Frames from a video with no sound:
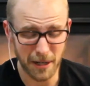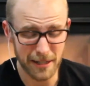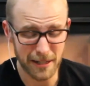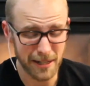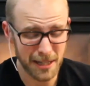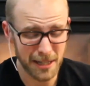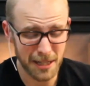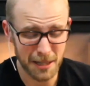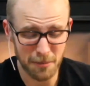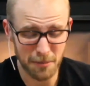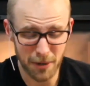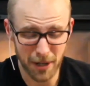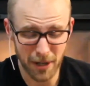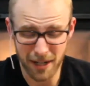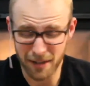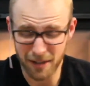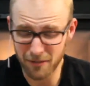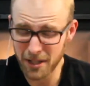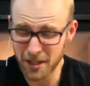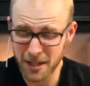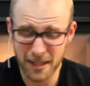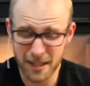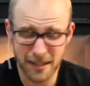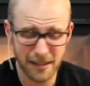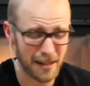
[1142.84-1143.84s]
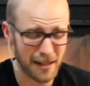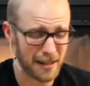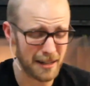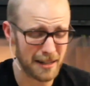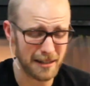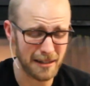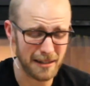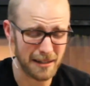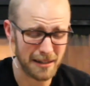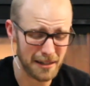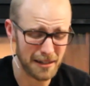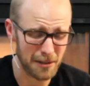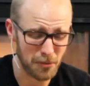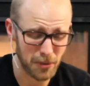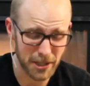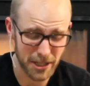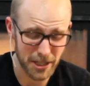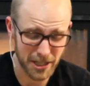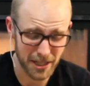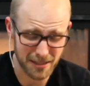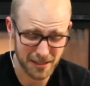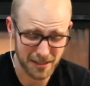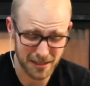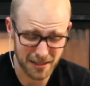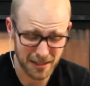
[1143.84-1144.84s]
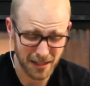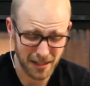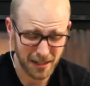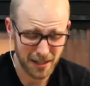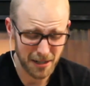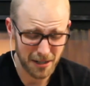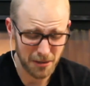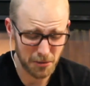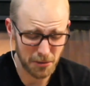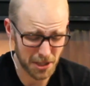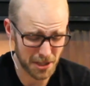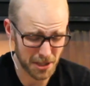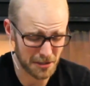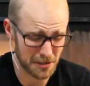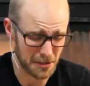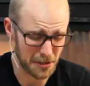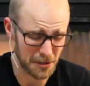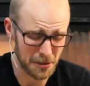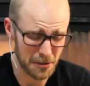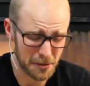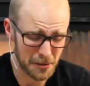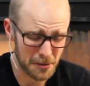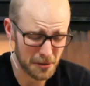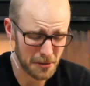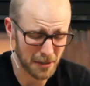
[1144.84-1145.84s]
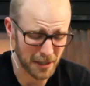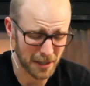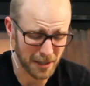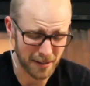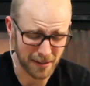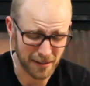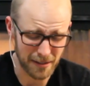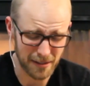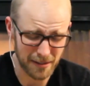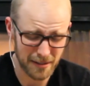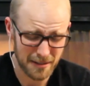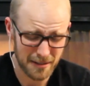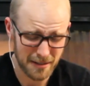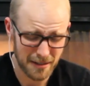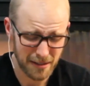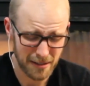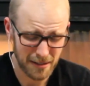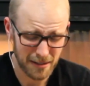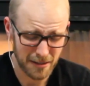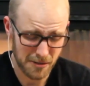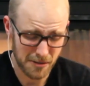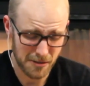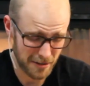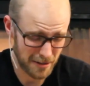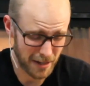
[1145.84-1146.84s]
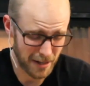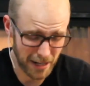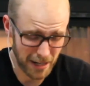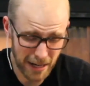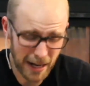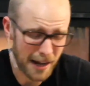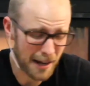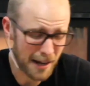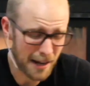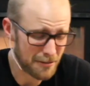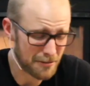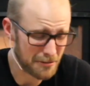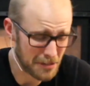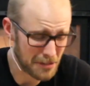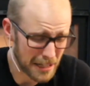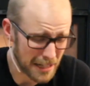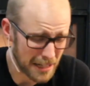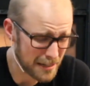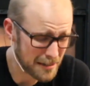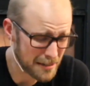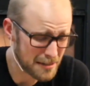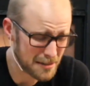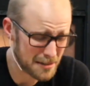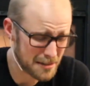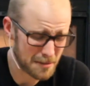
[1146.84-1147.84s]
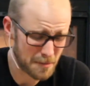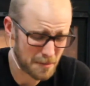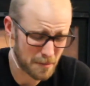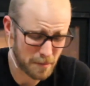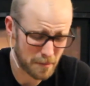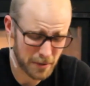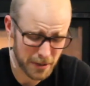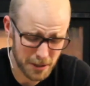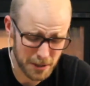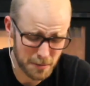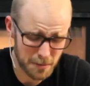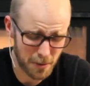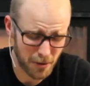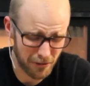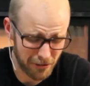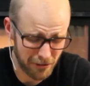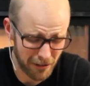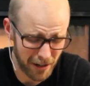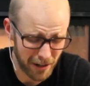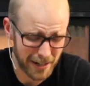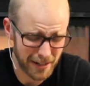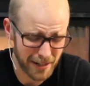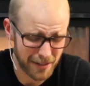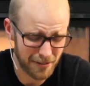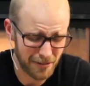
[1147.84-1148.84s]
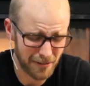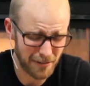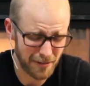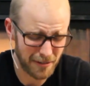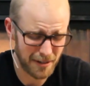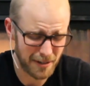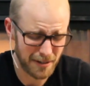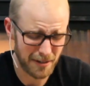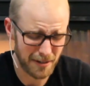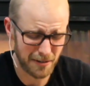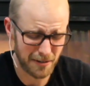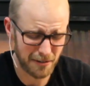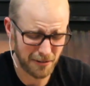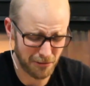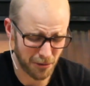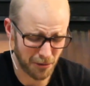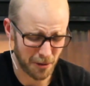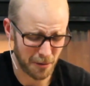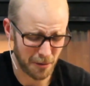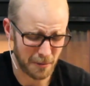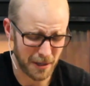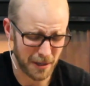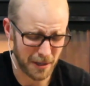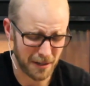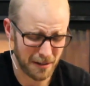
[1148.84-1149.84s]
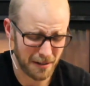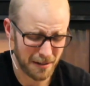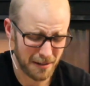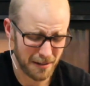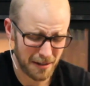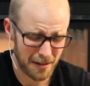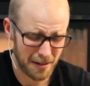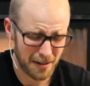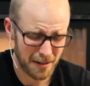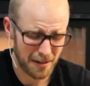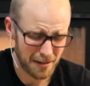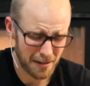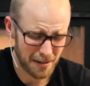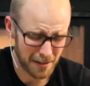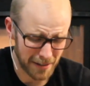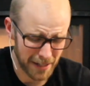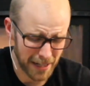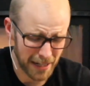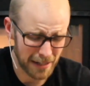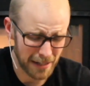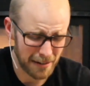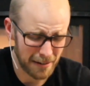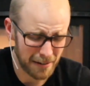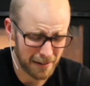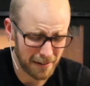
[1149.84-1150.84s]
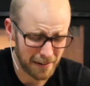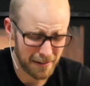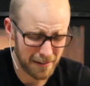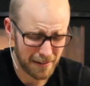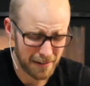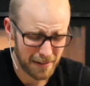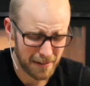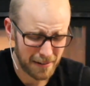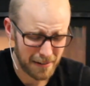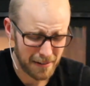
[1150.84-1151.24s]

my daily bread, everything that I need, which is which is you and I have needs. Please provide for me today.